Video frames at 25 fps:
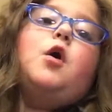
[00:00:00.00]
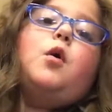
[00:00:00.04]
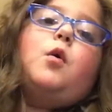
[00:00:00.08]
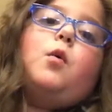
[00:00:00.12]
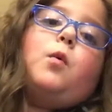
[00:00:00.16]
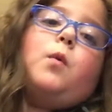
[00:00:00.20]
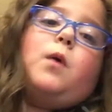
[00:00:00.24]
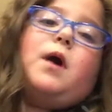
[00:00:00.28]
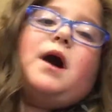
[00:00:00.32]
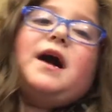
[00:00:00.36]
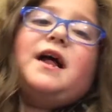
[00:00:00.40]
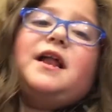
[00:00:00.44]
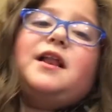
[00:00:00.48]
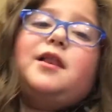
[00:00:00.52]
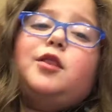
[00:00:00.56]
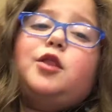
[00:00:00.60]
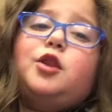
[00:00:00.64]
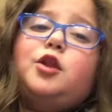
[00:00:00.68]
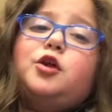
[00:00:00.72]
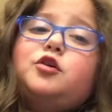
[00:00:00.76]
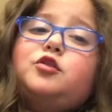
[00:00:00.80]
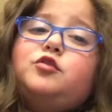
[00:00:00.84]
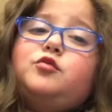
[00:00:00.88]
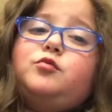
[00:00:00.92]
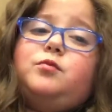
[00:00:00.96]
One
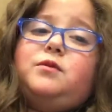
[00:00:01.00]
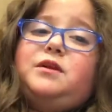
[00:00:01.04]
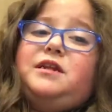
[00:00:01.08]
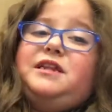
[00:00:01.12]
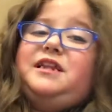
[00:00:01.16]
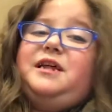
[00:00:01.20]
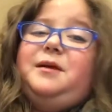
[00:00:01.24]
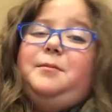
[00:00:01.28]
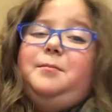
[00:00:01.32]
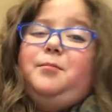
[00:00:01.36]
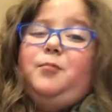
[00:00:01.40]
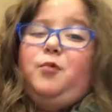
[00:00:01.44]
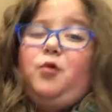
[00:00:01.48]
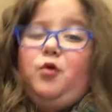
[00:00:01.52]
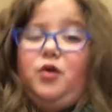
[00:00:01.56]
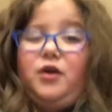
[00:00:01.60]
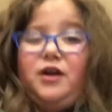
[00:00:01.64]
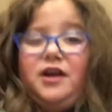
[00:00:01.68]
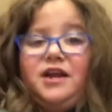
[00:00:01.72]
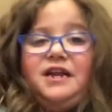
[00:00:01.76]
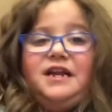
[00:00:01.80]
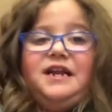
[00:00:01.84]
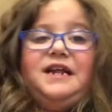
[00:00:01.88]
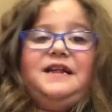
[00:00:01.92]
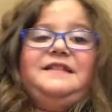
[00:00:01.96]
looks really boring,
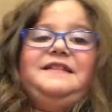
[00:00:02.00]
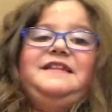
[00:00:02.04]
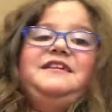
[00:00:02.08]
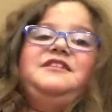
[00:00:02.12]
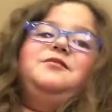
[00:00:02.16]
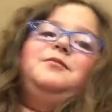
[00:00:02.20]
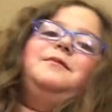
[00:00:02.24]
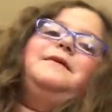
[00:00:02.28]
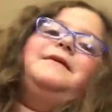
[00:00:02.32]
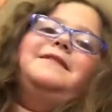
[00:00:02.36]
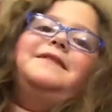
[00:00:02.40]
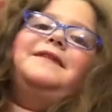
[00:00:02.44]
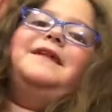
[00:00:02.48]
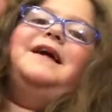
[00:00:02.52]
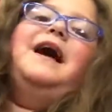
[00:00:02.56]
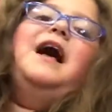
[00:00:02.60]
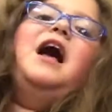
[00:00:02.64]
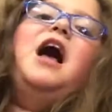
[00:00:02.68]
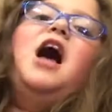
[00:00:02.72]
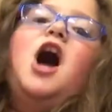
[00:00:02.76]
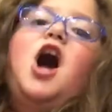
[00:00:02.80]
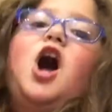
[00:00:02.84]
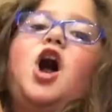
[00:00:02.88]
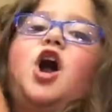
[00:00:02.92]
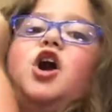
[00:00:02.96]
and this one
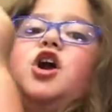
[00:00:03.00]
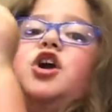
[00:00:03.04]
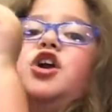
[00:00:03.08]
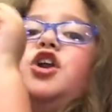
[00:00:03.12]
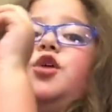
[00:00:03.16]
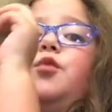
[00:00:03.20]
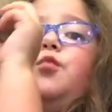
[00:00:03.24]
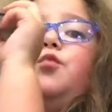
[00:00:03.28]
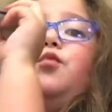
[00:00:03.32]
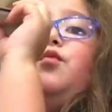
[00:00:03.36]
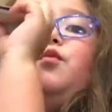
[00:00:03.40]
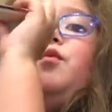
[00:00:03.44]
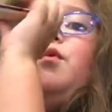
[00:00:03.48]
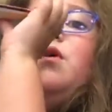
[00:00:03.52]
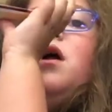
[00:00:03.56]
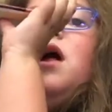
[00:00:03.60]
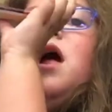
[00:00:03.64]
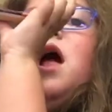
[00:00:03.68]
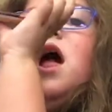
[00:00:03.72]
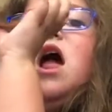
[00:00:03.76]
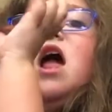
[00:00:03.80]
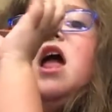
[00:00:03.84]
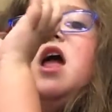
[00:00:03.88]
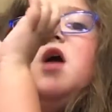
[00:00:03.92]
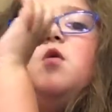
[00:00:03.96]
I already
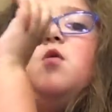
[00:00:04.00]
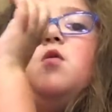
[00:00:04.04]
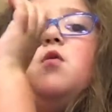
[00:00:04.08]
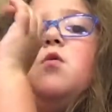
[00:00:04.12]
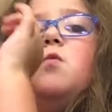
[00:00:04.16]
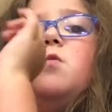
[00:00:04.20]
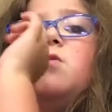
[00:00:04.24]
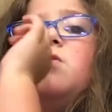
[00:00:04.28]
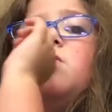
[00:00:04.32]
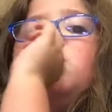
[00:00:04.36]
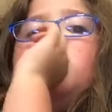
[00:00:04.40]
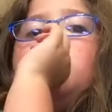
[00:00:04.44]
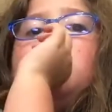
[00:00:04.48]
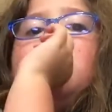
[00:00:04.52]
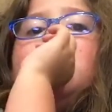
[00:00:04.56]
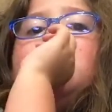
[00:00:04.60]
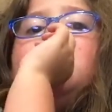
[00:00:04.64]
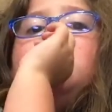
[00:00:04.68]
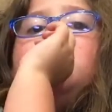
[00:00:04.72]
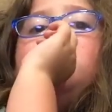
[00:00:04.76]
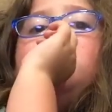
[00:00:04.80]
I read.